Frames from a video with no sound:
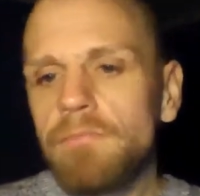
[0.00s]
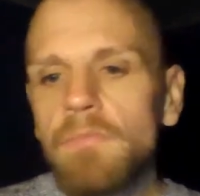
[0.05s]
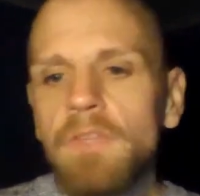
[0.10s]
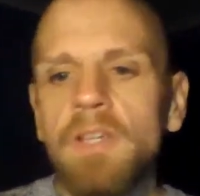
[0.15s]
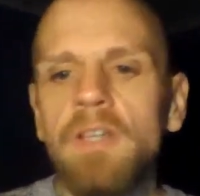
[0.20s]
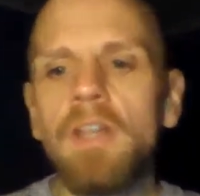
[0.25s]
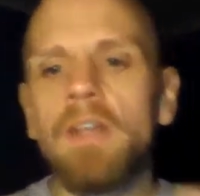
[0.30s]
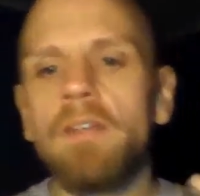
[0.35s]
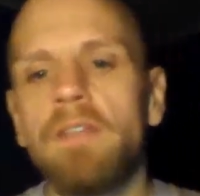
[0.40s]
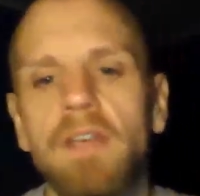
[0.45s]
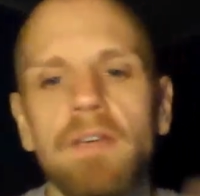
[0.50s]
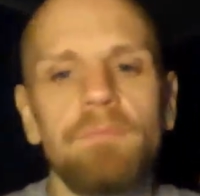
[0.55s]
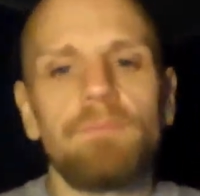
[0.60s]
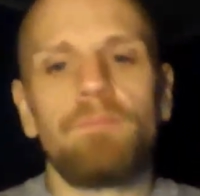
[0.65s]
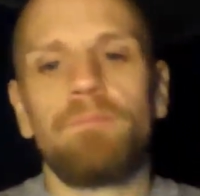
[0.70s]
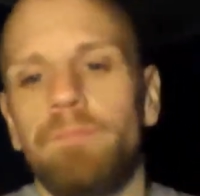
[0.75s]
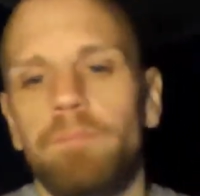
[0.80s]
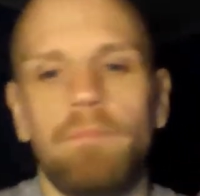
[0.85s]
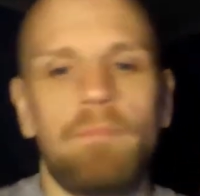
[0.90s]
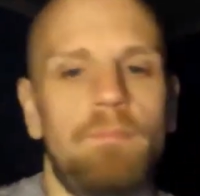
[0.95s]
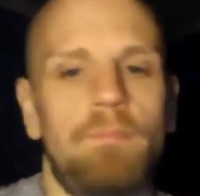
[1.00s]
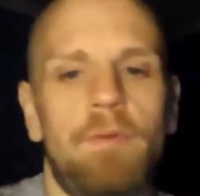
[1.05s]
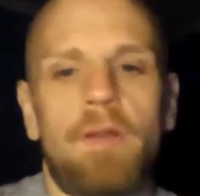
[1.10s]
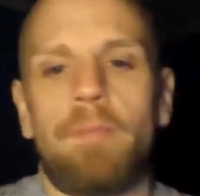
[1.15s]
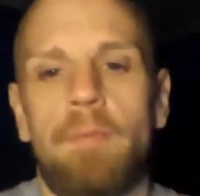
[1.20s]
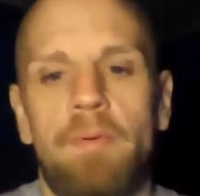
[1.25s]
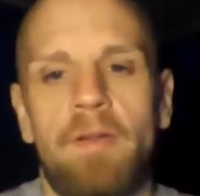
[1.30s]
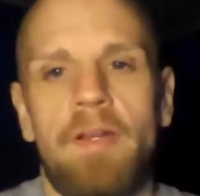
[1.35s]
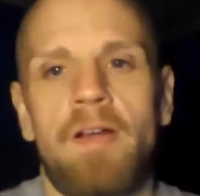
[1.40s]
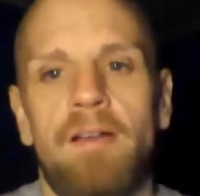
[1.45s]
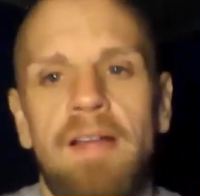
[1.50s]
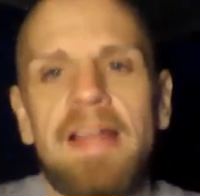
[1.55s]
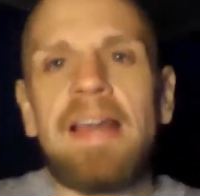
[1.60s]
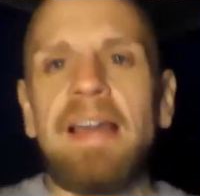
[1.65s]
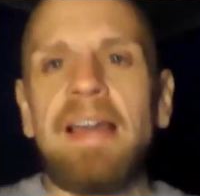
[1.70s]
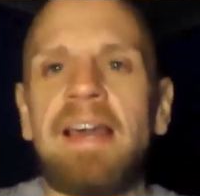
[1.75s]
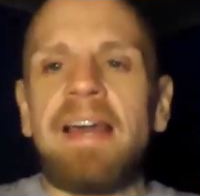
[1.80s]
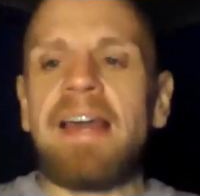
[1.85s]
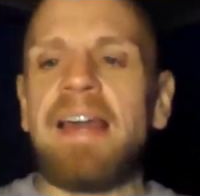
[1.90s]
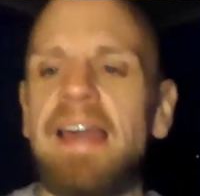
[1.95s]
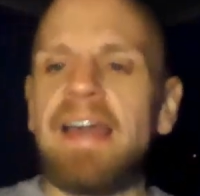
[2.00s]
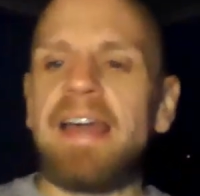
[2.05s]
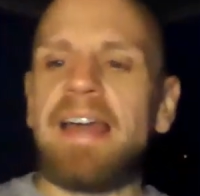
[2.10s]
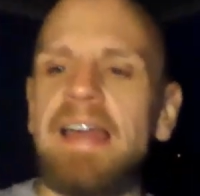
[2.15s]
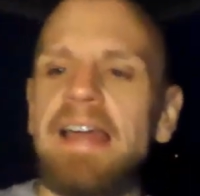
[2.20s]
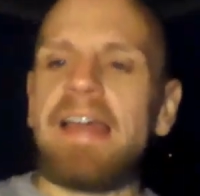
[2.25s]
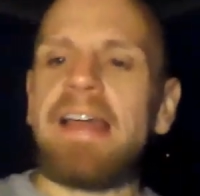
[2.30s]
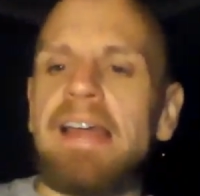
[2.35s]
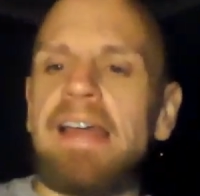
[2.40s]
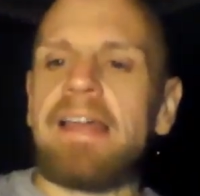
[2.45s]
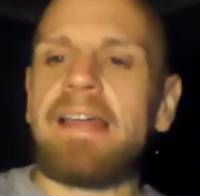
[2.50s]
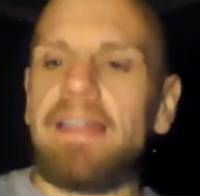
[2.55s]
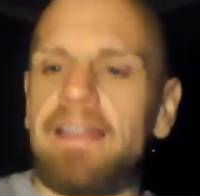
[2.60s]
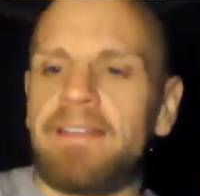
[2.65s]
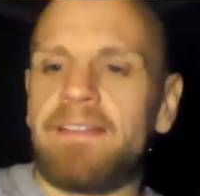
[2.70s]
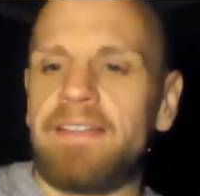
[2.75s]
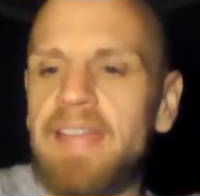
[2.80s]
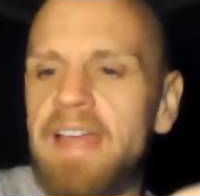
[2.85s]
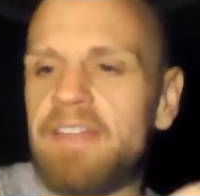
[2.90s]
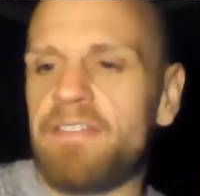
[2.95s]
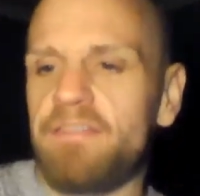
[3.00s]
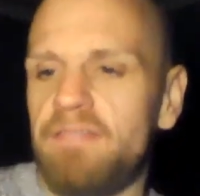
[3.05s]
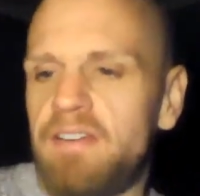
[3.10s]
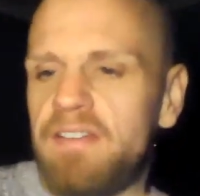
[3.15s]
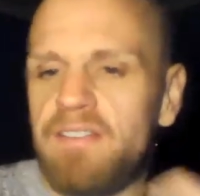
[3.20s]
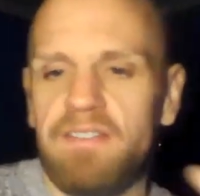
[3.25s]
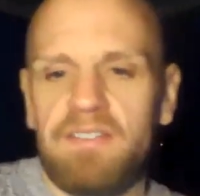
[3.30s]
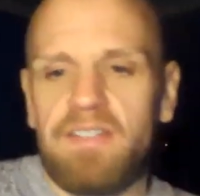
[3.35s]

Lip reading: the blah blah blah. Catherine's